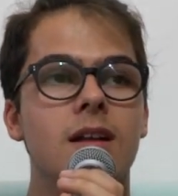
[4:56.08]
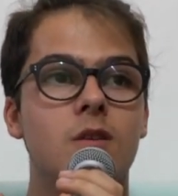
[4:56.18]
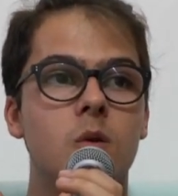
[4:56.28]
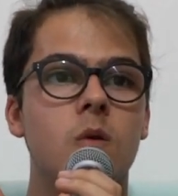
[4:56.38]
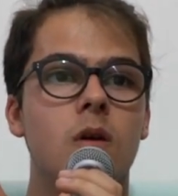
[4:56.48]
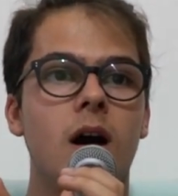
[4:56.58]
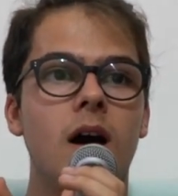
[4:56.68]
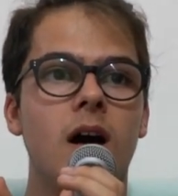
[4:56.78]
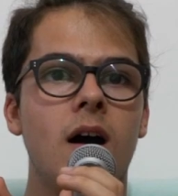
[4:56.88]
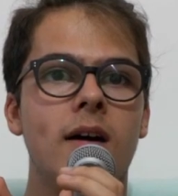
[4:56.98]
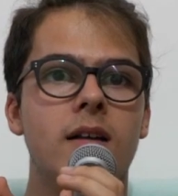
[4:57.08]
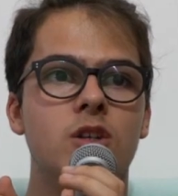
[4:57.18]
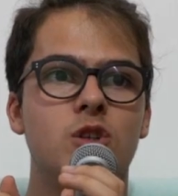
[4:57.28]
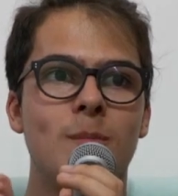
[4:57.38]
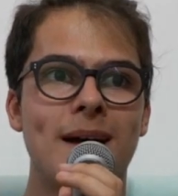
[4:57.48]
to a
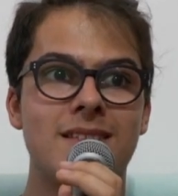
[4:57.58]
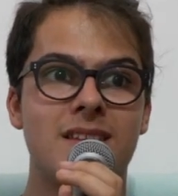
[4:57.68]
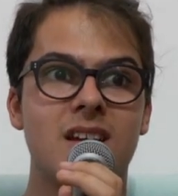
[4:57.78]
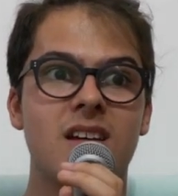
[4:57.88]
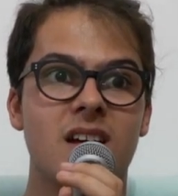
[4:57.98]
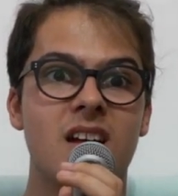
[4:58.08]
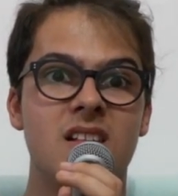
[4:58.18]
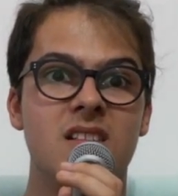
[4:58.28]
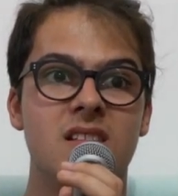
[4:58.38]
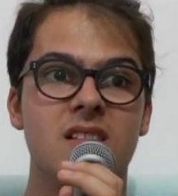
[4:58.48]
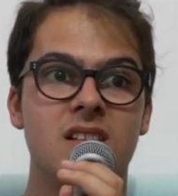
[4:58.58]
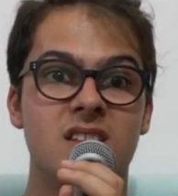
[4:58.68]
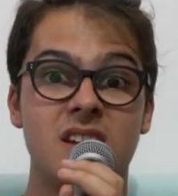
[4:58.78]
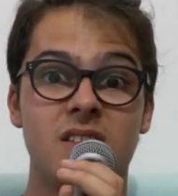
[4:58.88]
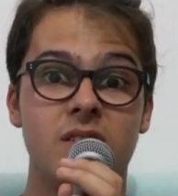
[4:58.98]
dramatic and
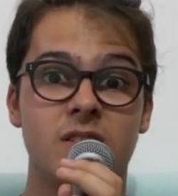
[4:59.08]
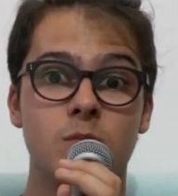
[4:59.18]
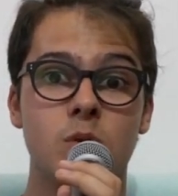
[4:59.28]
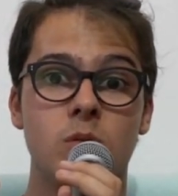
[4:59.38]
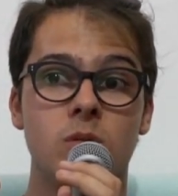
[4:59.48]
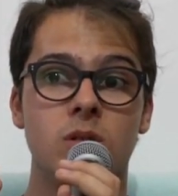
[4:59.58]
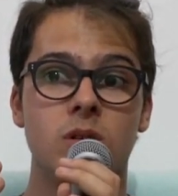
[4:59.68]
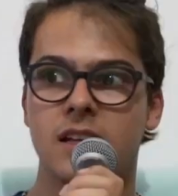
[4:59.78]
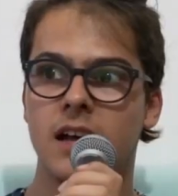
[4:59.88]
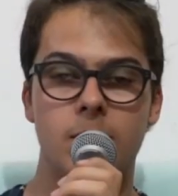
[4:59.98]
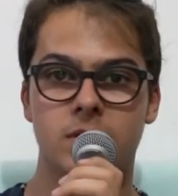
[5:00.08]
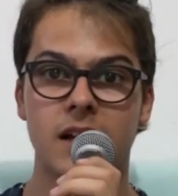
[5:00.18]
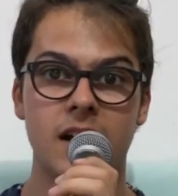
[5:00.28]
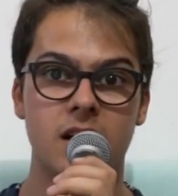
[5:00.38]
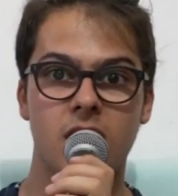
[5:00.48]
serious mood. I'm
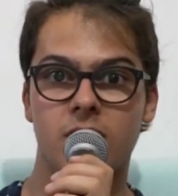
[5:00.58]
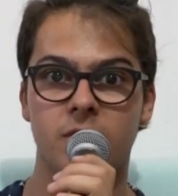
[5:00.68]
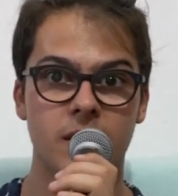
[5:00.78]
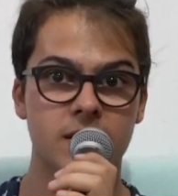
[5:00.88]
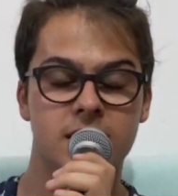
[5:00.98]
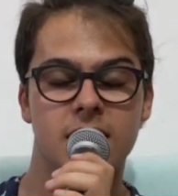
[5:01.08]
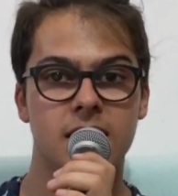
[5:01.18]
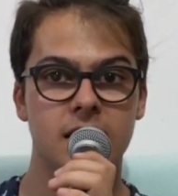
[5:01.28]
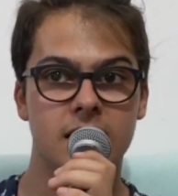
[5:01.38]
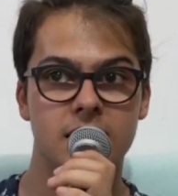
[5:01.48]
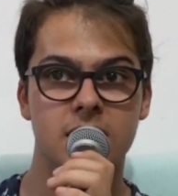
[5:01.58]
starting off unsettling and